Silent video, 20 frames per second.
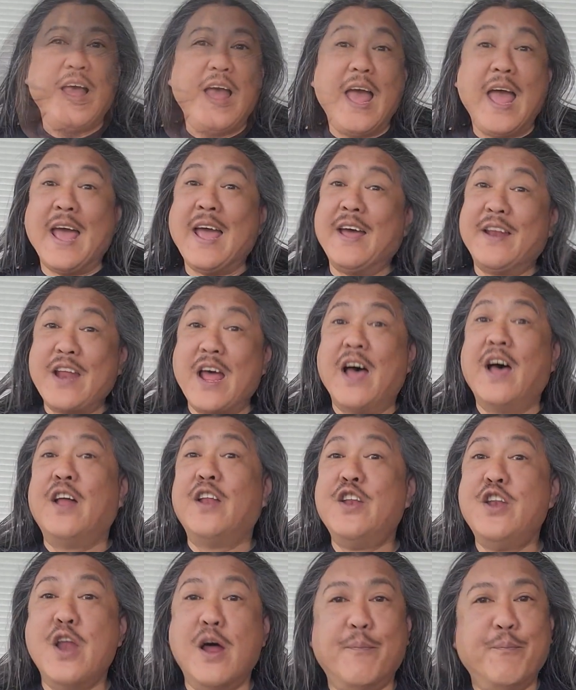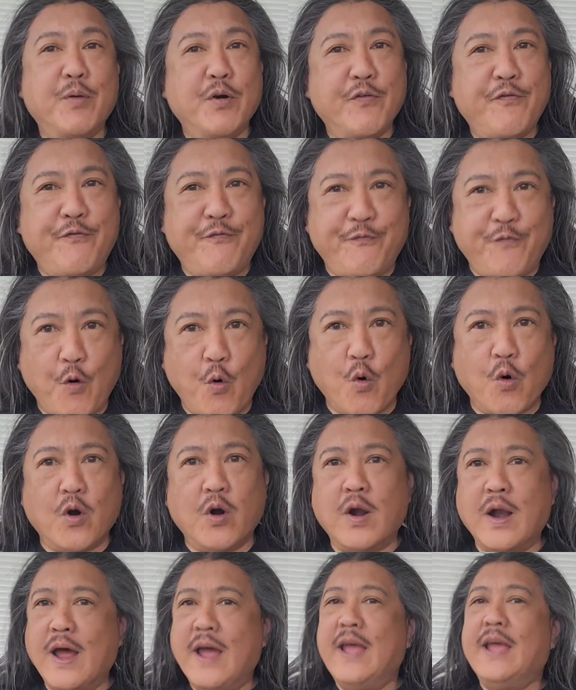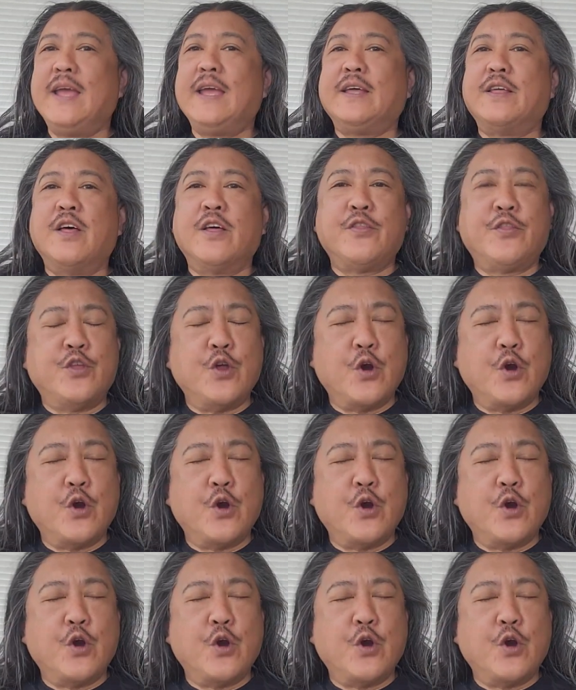And number 4, there